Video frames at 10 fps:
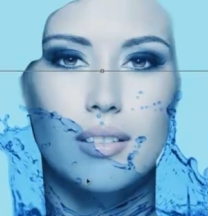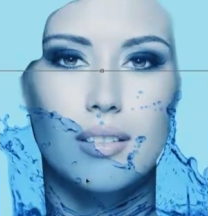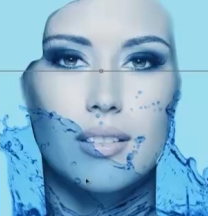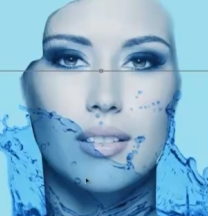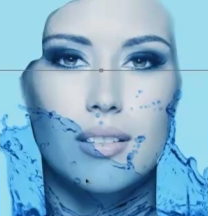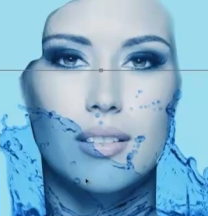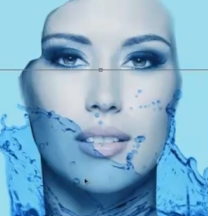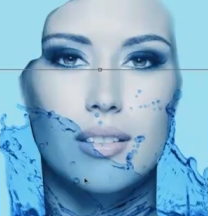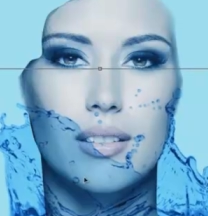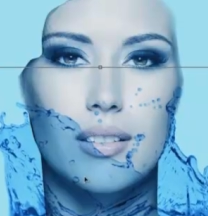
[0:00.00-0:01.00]
You can
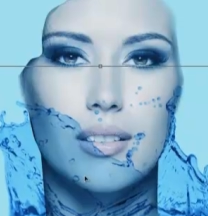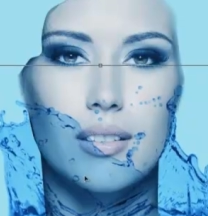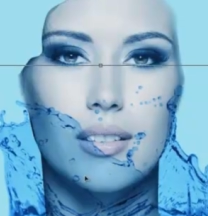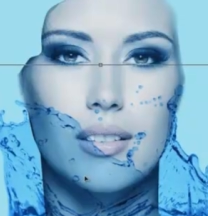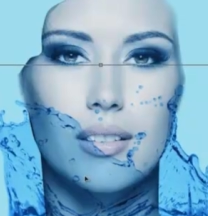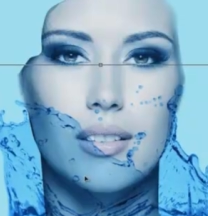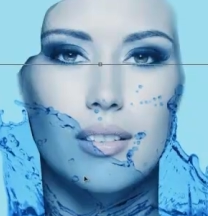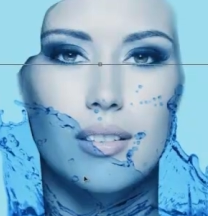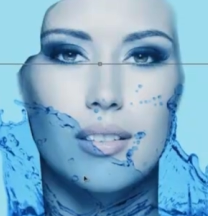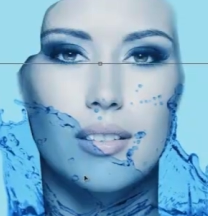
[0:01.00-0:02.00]
spend more time on this.
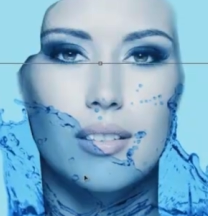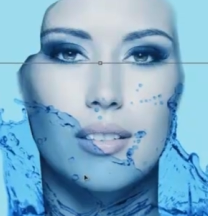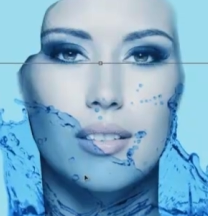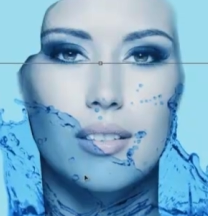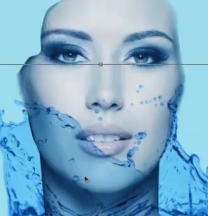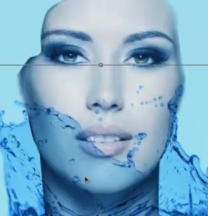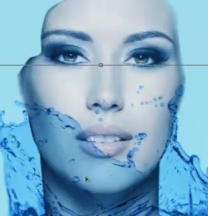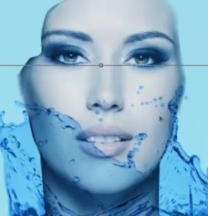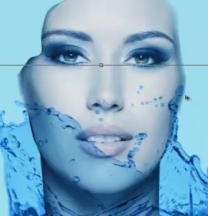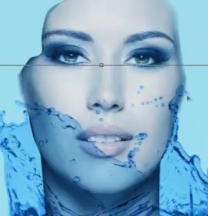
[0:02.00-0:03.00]
I'm literally just going to do
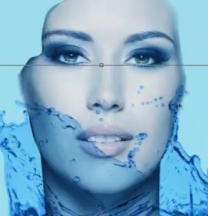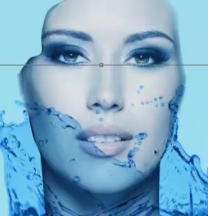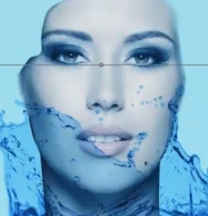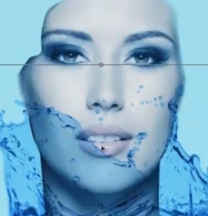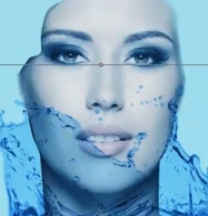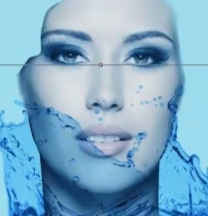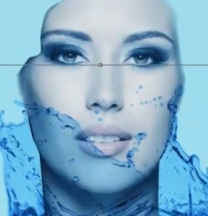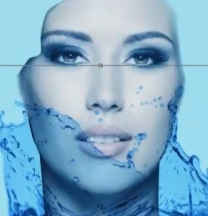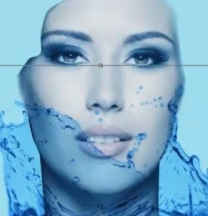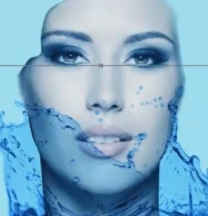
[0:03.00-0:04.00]
this quickly.
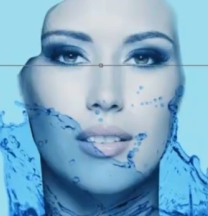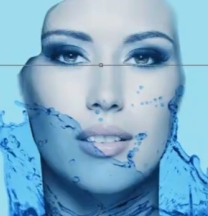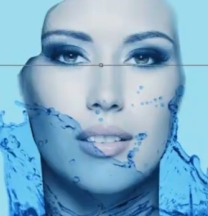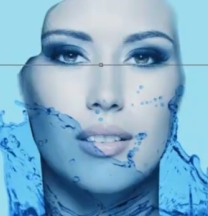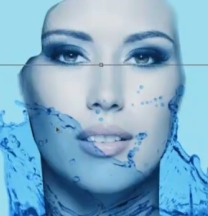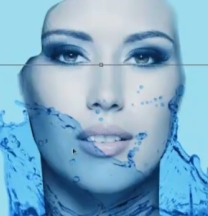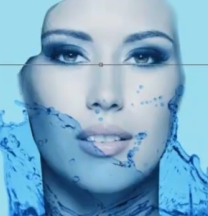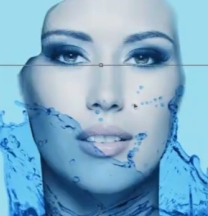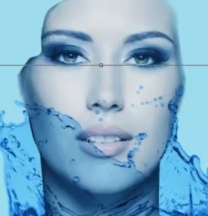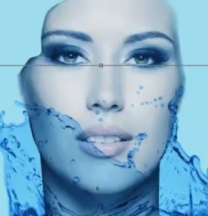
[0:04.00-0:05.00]
Make
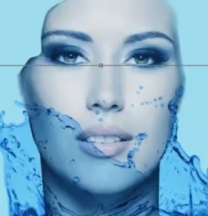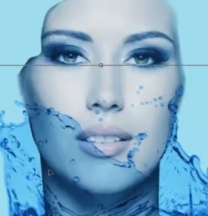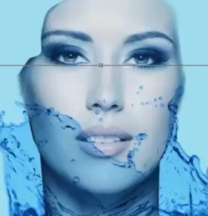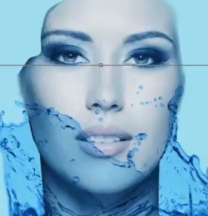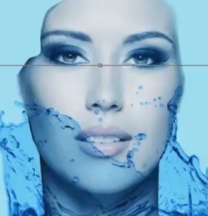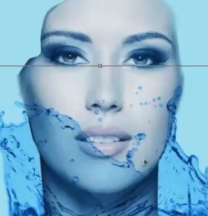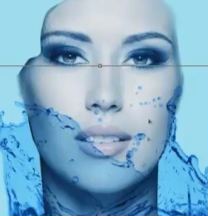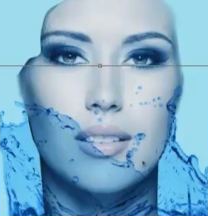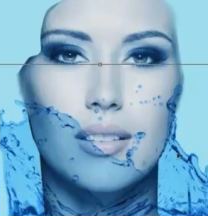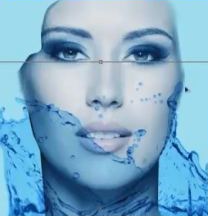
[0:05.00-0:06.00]
sure it's about there. Make
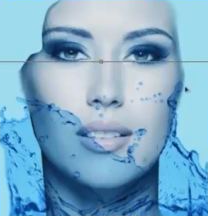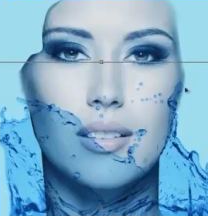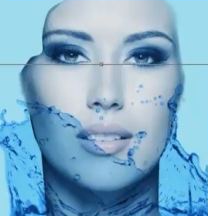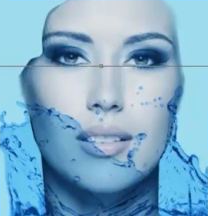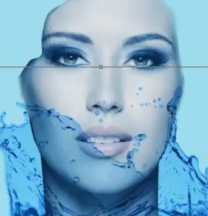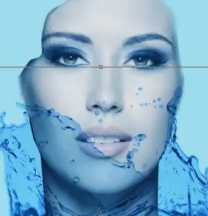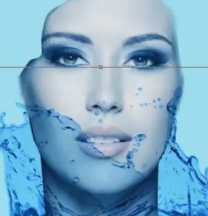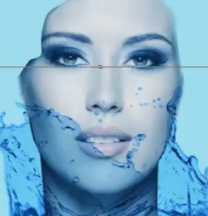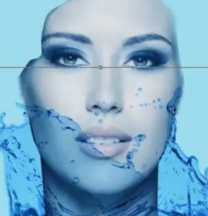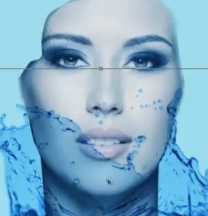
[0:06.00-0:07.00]
sure it's kind of
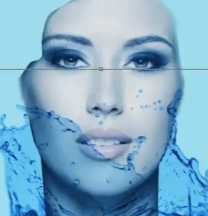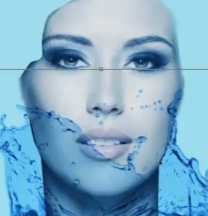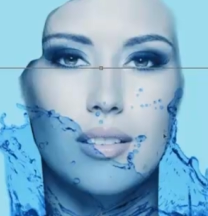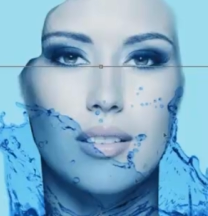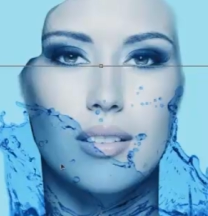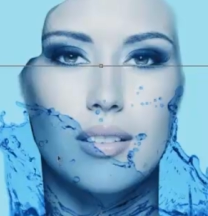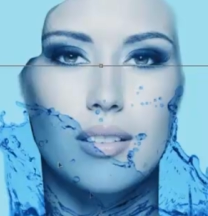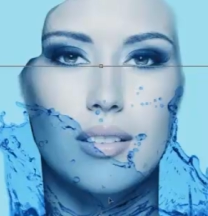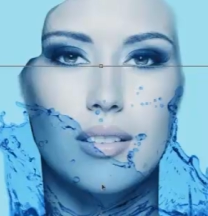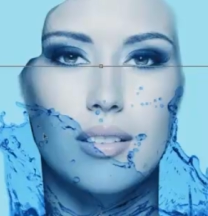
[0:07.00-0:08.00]
grasping a
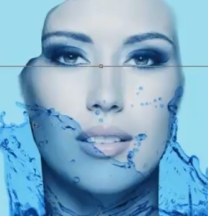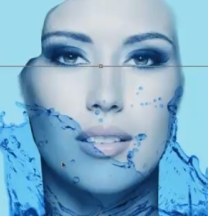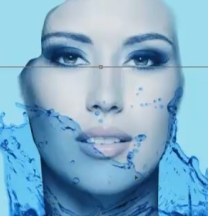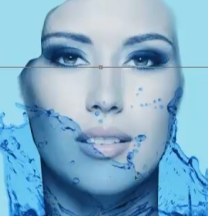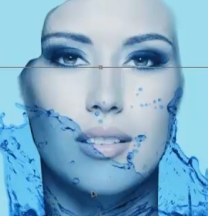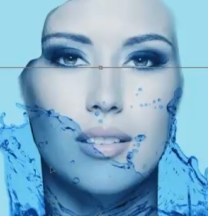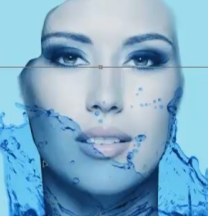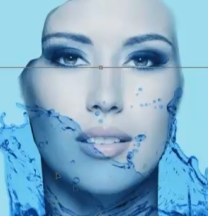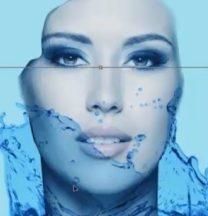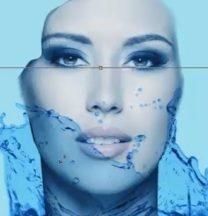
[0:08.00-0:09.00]
neckline here.
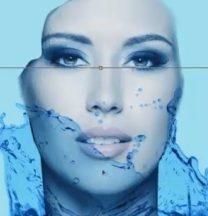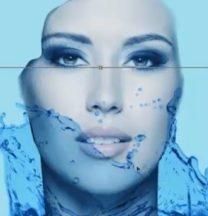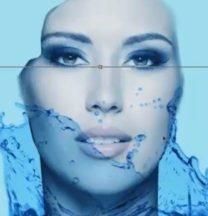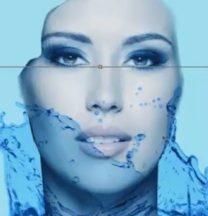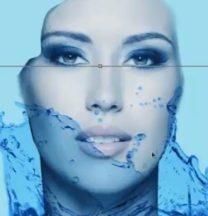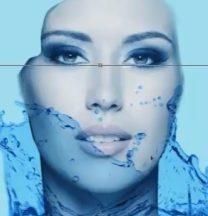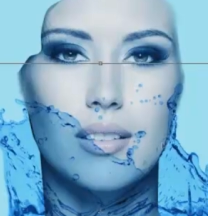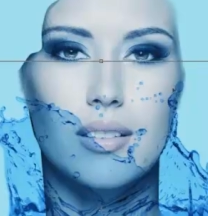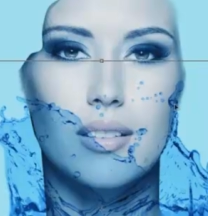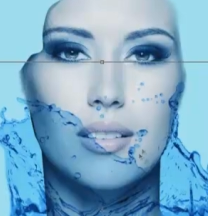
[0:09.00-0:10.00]
A bit more
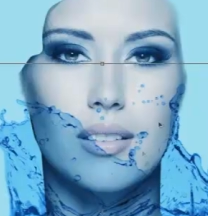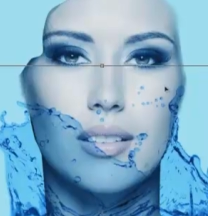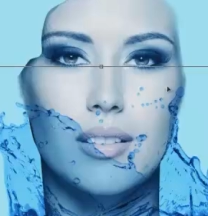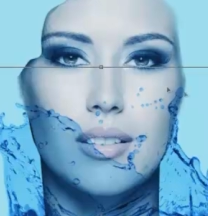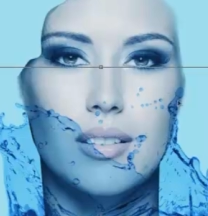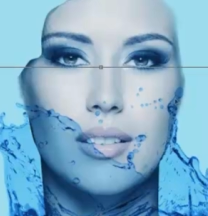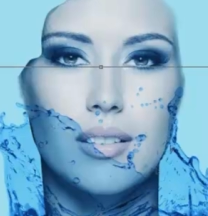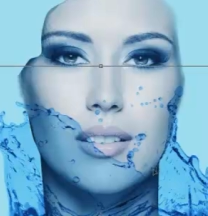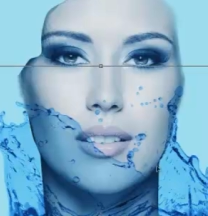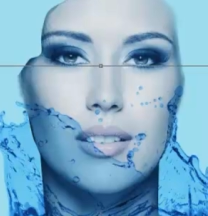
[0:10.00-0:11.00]
curvature with the face, really.
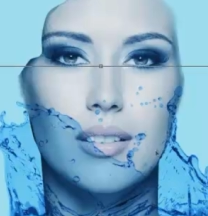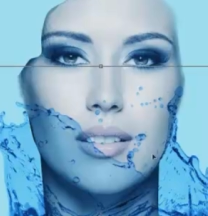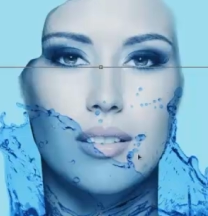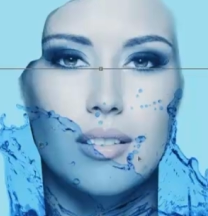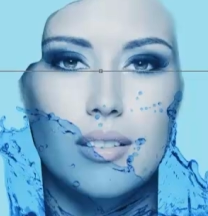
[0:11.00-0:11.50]
This bit here.